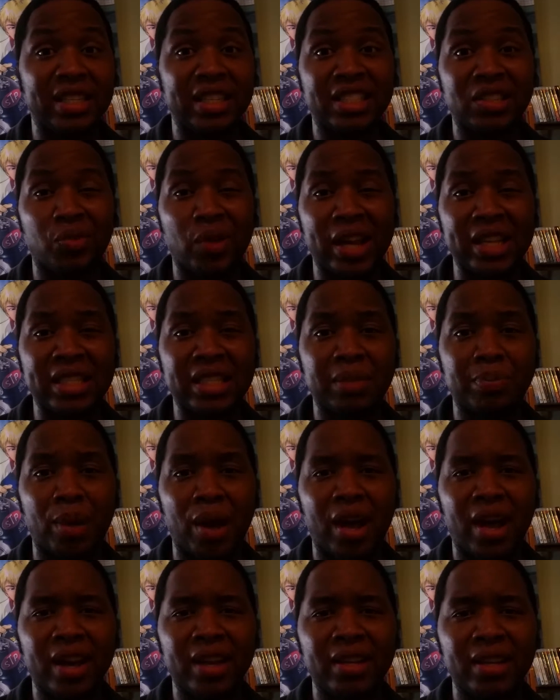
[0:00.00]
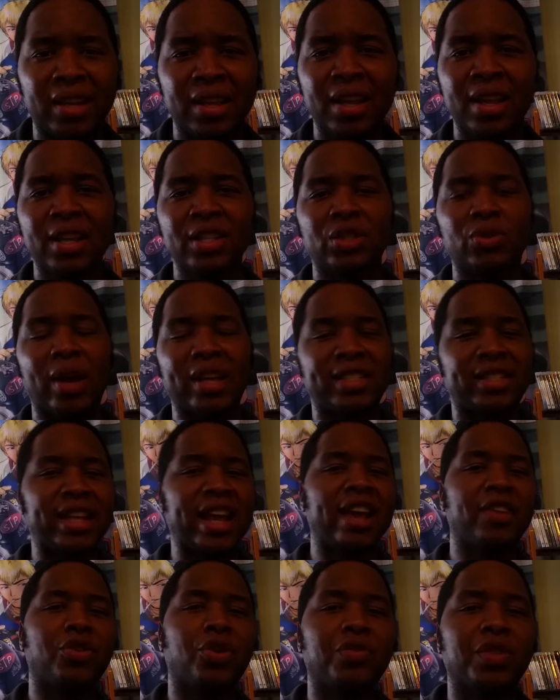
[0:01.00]
this the right spot? So I
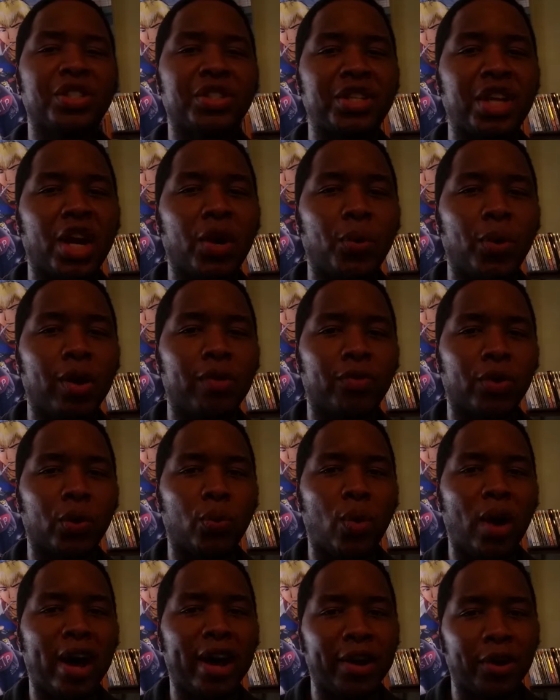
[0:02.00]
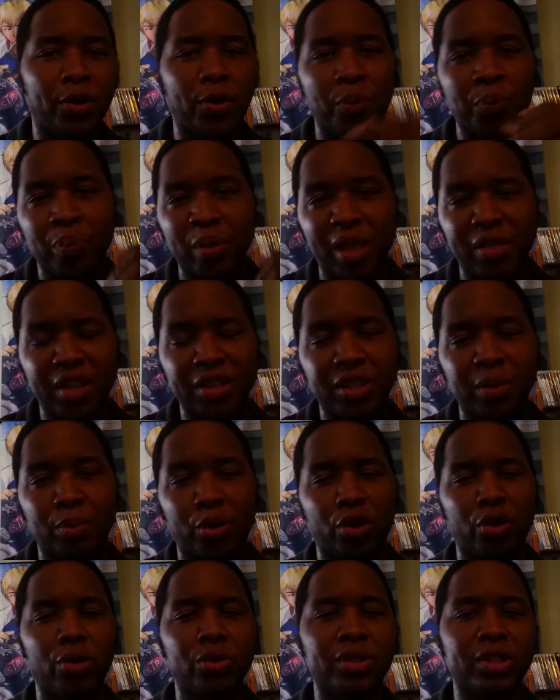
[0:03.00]
stand there in the stairwell for a while, and then
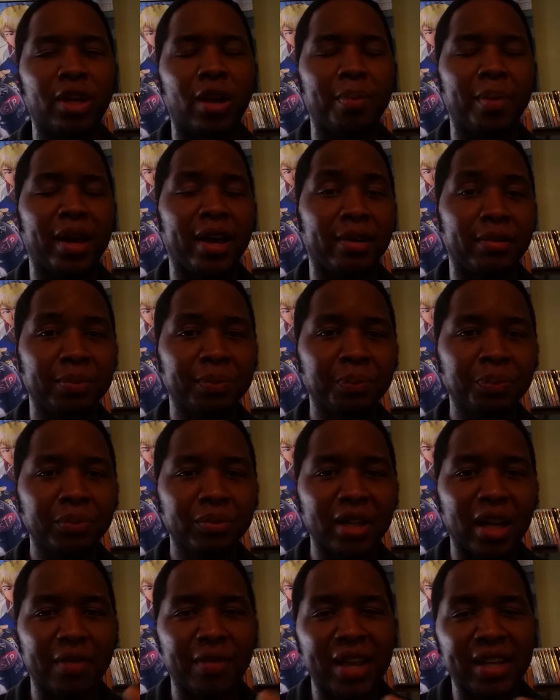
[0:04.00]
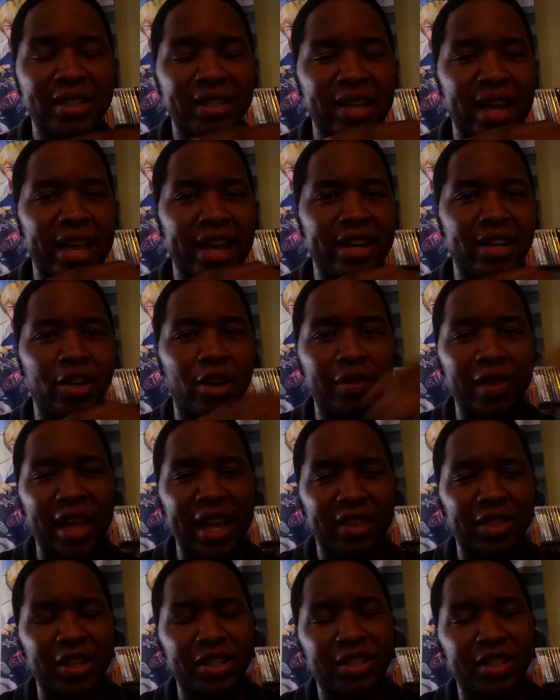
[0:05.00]
some girls come in, and they stand on
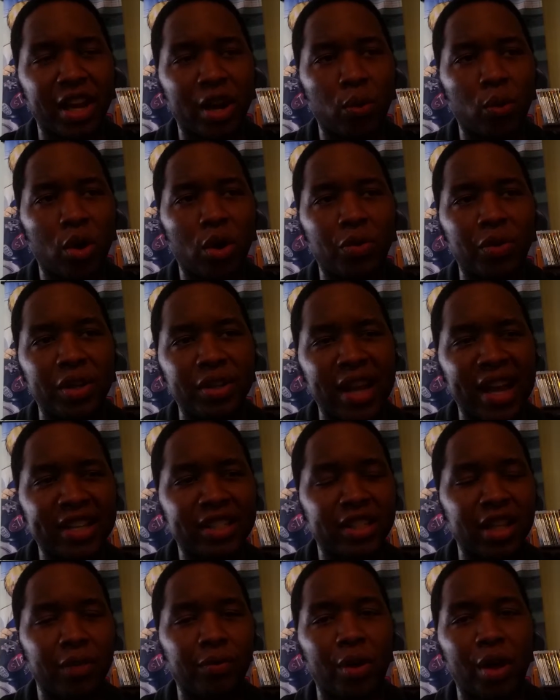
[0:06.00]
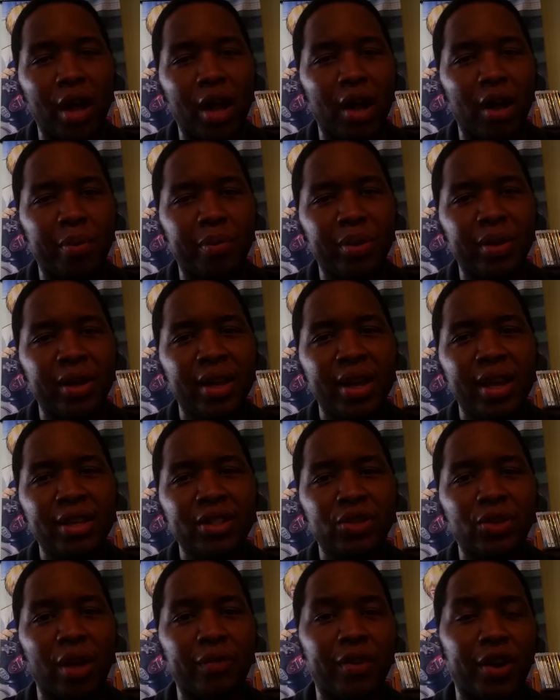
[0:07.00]
like the stairwell, the next level up.
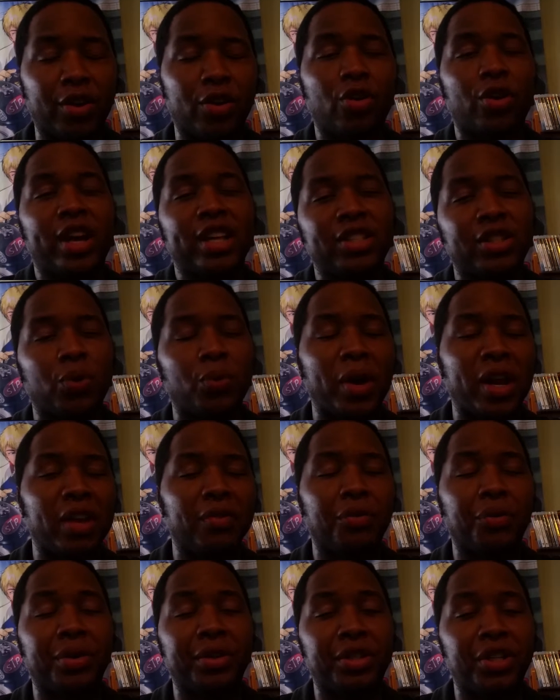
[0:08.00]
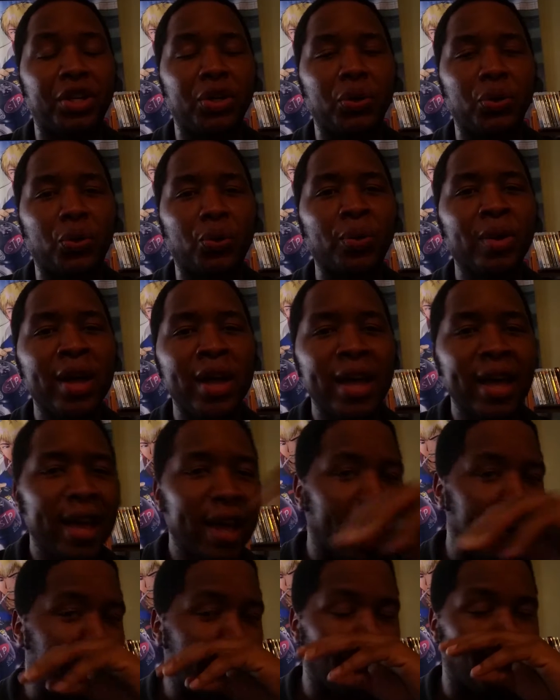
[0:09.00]
So I figure, I guess they're waiting for it too.
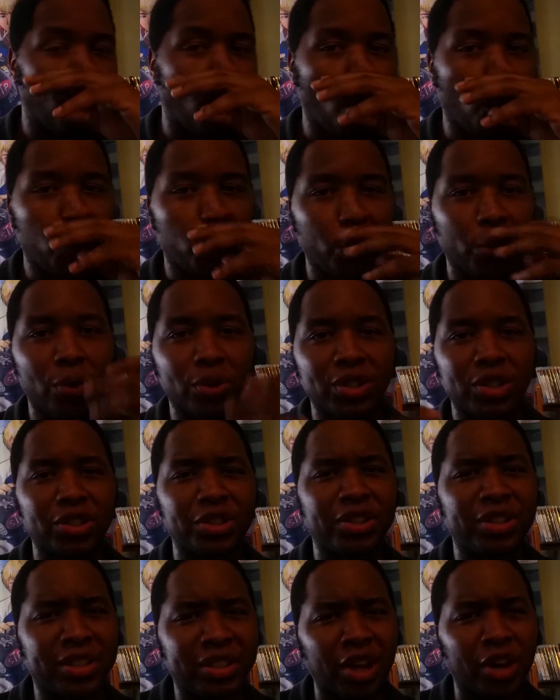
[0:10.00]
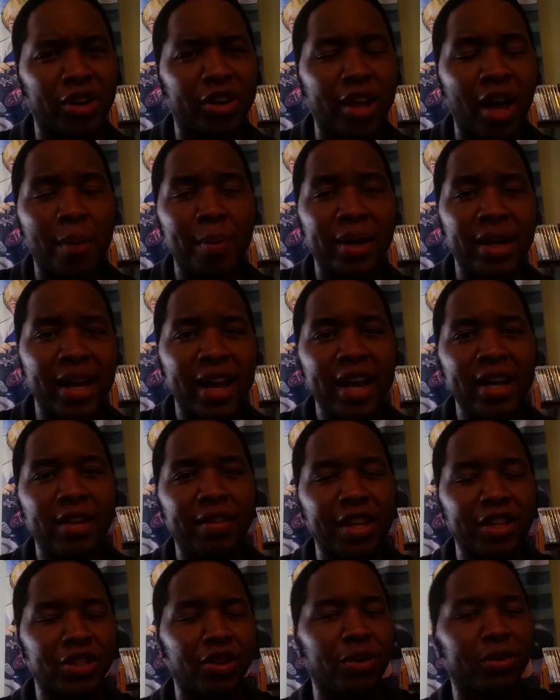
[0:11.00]
And then more girls just start coming in,
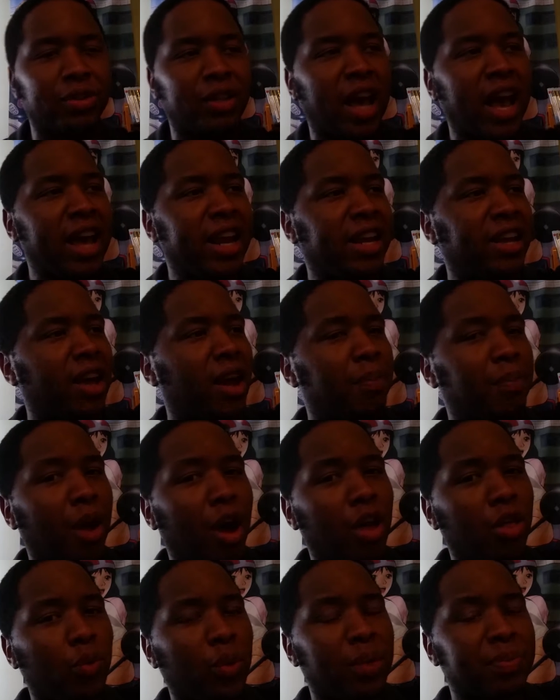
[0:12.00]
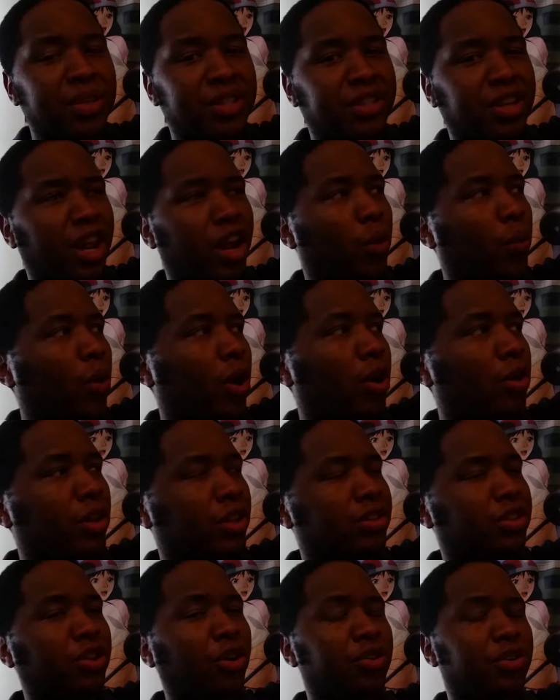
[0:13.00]
and they start lining up all the way up the stairwell
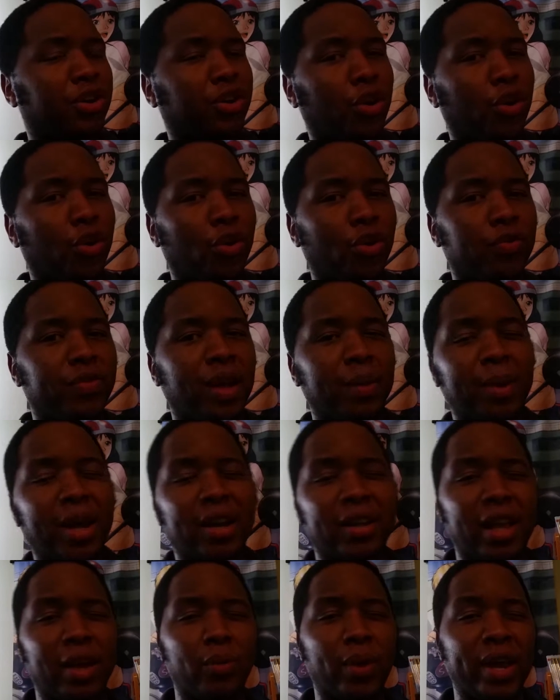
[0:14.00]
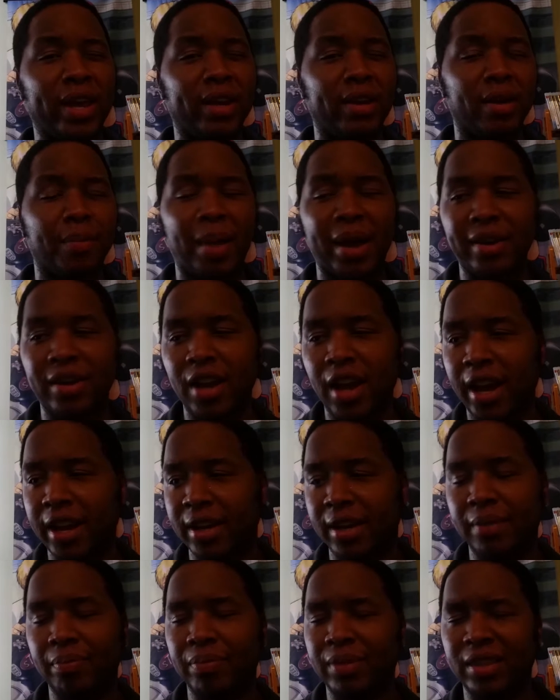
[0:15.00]
and start to curve. And I'm kind of like, wait, am I
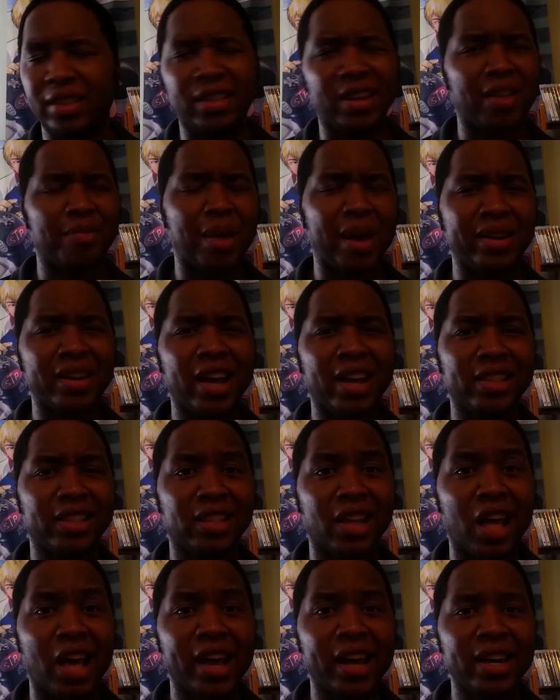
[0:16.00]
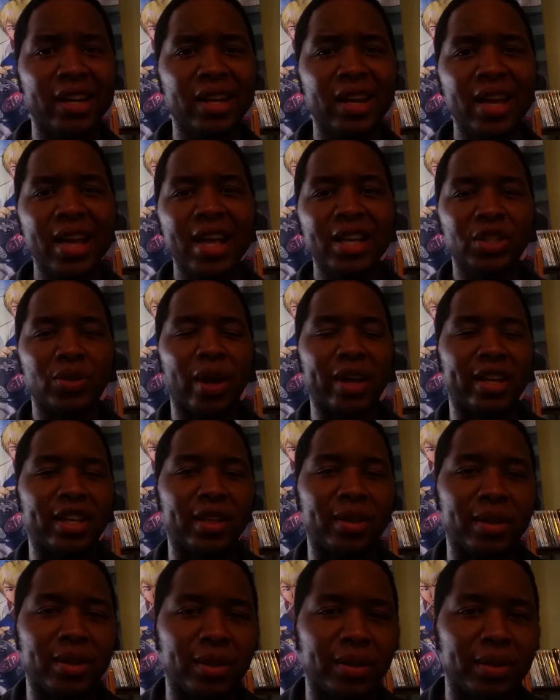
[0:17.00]
not in line? So I
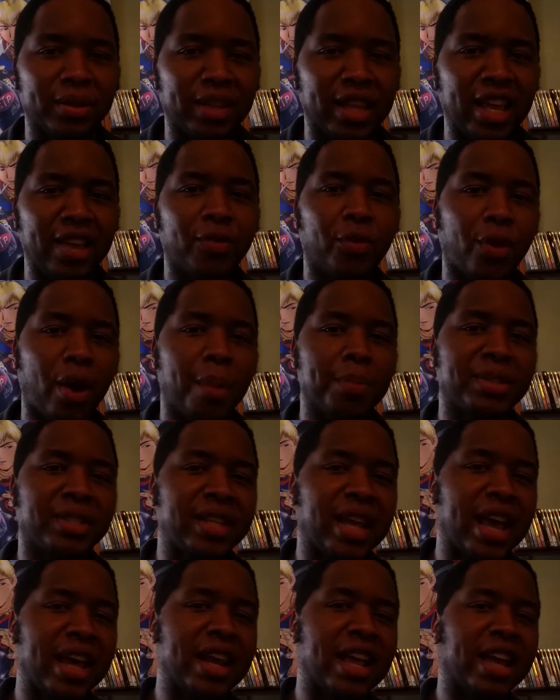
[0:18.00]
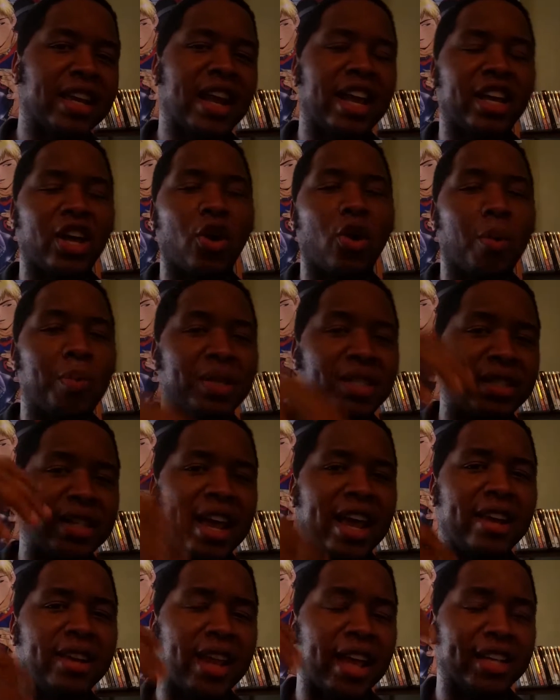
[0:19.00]
leave where I'm standing, and I go up and
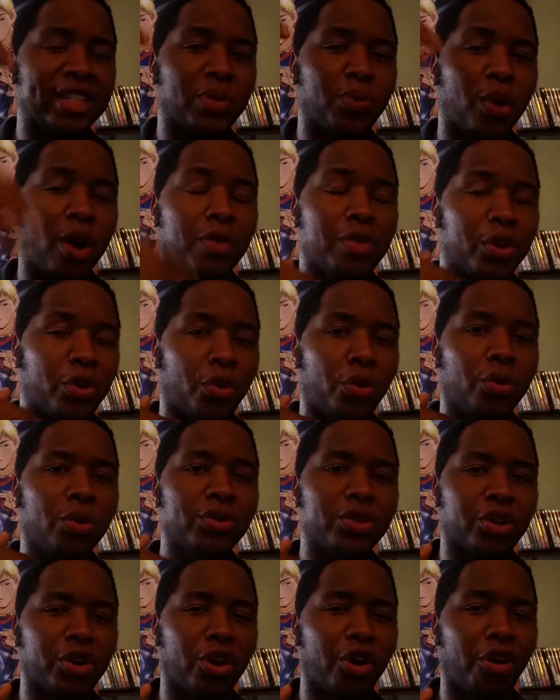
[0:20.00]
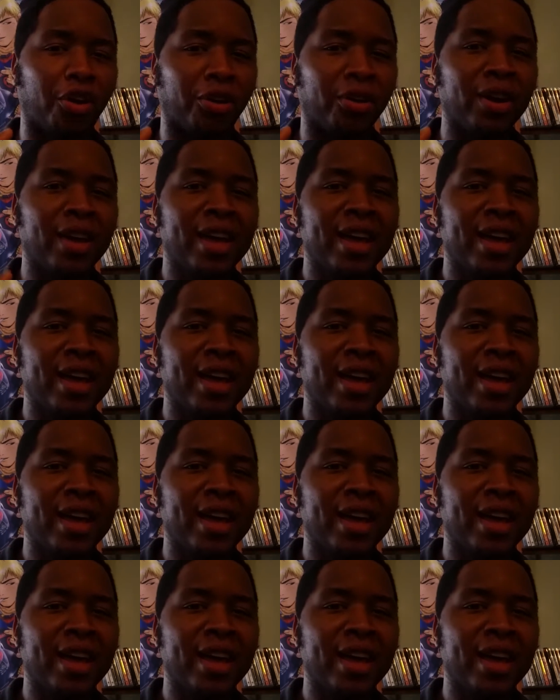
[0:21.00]
stand next to where all the girls are.